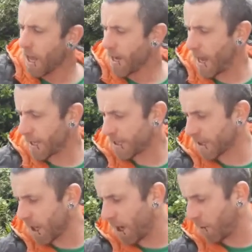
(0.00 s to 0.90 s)
Let's
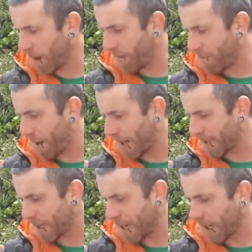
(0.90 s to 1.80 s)
start with
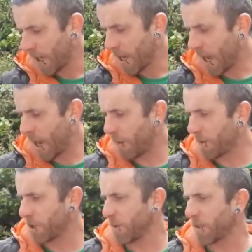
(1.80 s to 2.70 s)
painting,
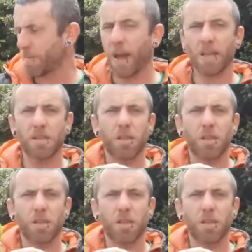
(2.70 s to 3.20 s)
which is always the best.